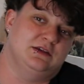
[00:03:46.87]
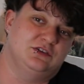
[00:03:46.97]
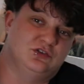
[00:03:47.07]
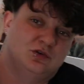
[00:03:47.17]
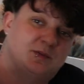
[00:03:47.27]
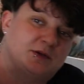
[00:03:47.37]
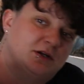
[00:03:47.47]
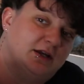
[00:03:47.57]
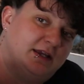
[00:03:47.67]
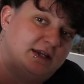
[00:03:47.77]

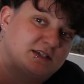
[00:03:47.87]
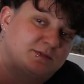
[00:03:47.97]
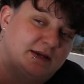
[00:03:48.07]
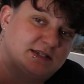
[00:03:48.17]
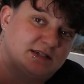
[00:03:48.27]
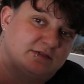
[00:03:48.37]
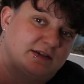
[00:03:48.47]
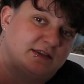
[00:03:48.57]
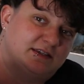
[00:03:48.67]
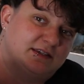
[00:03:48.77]
Super inexpensive.
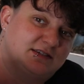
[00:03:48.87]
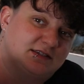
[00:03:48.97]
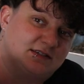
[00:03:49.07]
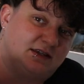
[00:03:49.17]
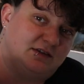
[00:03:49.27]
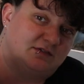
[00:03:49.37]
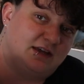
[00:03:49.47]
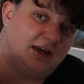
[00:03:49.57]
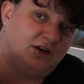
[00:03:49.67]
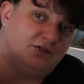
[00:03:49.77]
I think this is like
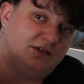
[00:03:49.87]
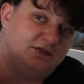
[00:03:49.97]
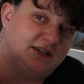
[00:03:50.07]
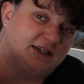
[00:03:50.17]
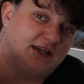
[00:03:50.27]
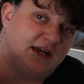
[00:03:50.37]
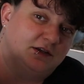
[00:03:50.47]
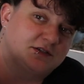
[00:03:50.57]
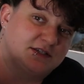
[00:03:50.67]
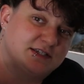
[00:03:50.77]
$10 or
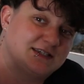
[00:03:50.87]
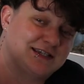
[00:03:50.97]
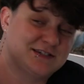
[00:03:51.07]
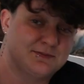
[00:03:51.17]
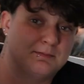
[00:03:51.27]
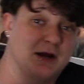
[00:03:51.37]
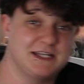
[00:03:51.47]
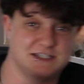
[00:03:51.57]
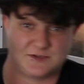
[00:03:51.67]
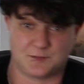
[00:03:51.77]
$15. This is
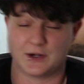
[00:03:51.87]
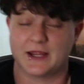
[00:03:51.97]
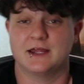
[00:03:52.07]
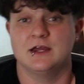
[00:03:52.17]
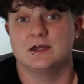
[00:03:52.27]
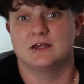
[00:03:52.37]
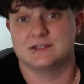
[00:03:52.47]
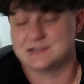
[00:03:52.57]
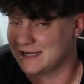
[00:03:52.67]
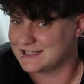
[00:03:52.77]
mite spray.
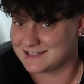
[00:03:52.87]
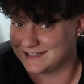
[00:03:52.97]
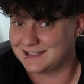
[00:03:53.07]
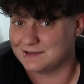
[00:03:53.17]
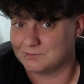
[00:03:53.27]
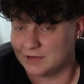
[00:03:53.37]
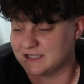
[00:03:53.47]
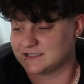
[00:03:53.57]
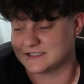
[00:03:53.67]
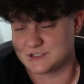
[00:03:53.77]
Snakes can get
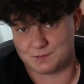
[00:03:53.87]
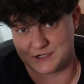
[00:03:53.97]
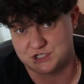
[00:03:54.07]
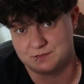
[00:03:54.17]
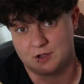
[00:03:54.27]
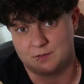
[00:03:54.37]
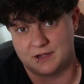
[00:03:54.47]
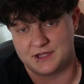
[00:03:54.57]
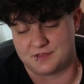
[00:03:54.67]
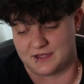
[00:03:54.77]
mites, especially ball
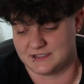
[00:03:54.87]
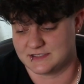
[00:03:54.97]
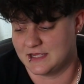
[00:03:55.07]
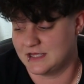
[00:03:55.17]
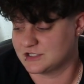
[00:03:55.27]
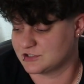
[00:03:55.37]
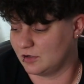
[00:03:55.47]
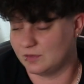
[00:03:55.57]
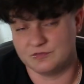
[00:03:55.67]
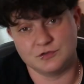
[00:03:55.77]
pythons.
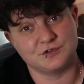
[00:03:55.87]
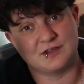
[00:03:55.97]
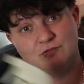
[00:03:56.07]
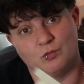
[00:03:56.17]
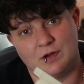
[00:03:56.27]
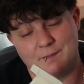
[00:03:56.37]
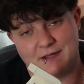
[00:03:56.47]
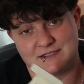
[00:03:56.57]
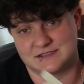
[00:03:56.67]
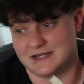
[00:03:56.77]
So if you just have one
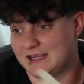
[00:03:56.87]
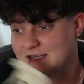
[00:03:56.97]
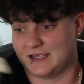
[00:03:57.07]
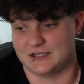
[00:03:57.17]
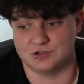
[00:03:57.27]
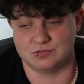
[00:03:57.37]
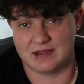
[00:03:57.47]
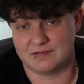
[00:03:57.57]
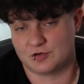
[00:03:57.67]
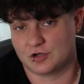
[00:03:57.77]
pet snake and you
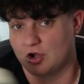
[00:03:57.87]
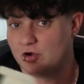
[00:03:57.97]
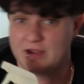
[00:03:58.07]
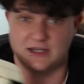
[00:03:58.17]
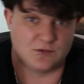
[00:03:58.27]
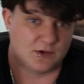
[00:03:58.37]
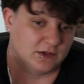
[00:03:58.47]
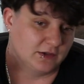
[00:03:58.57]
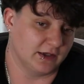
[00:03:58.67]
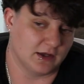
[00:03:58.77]
never go anywhere
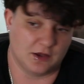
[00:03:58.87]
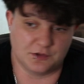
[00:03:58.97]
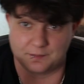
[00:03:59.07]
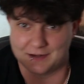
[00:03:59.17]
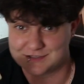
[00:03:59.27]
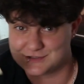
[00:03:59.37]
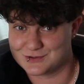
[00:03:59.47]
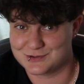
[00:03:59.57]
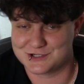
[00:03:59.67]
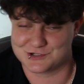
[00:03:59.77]
like other pet
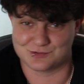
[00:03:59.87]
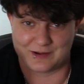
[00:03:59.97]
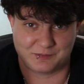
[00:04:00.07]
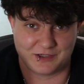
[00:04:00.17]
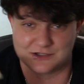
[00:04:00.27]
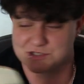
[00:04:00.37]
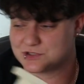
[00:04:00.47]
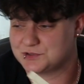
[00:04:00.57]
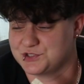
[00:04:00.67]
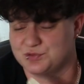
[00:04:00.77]
stores or reptile
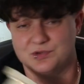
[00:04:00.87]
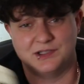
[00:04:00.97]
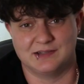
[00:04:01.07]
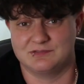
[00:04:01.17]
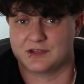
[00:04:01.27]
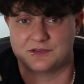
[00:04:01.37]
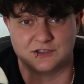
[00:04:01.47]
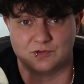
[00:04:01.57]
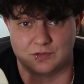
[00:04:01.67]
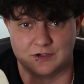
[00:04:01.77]
shows, you really have
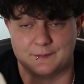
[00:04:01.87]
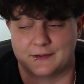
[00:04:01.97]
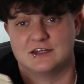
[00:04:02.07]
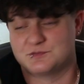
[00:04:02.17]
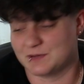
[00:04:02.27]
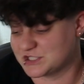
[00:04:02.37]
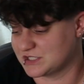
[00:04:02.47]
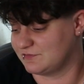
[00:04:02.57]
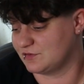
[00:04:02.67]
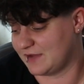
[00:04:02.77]
nothing to worry about,
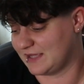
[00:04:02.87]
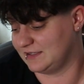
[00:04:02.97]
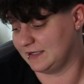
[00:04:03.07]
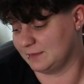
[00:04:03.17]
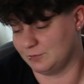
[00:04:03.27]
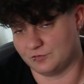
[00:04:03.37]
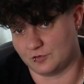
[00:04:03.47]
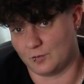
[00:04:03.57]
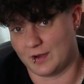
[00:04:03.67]
especially if you've had that animal for a